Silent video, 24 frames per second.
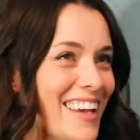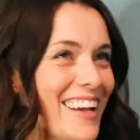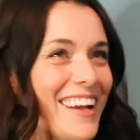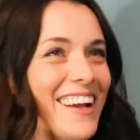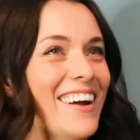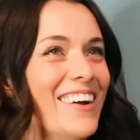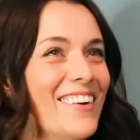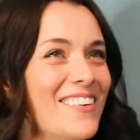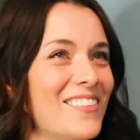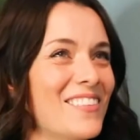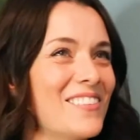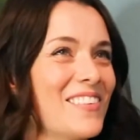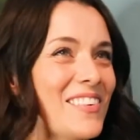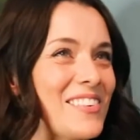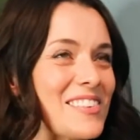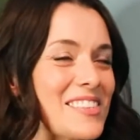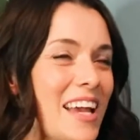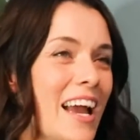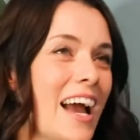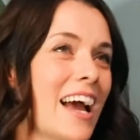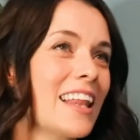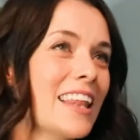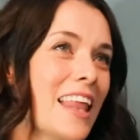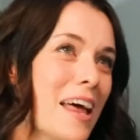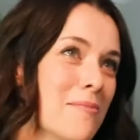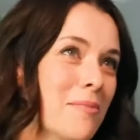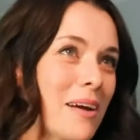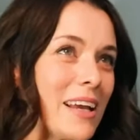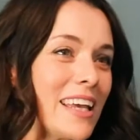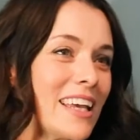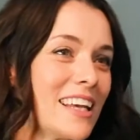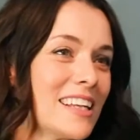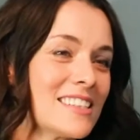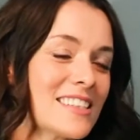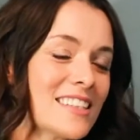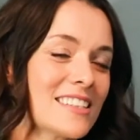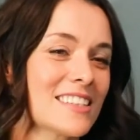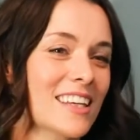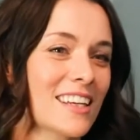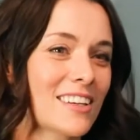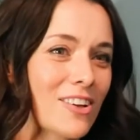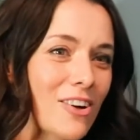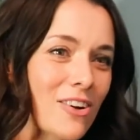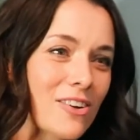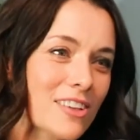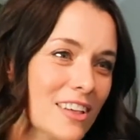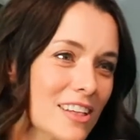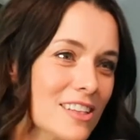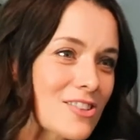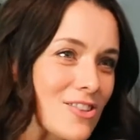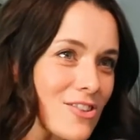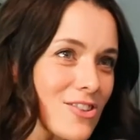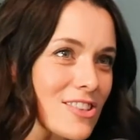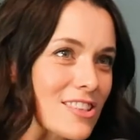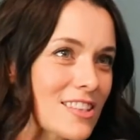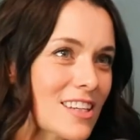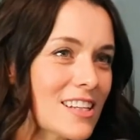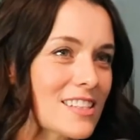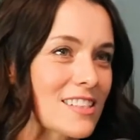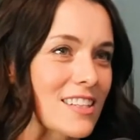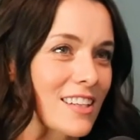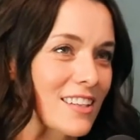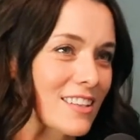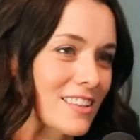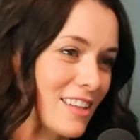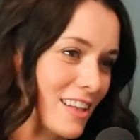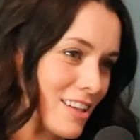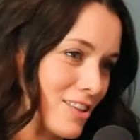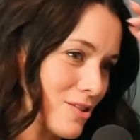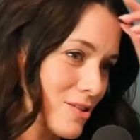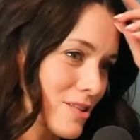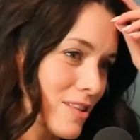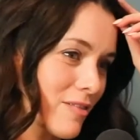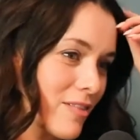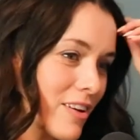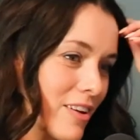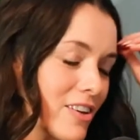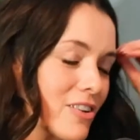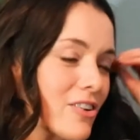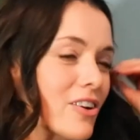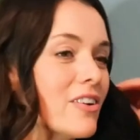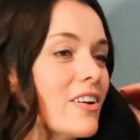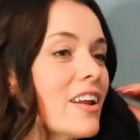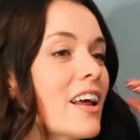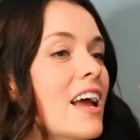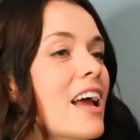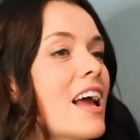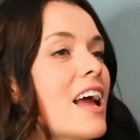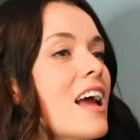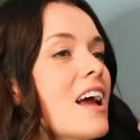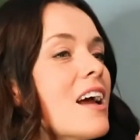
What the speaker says: It's like when people say, I let my kids. It's like, no, kids are just kids. They do stuff on their own.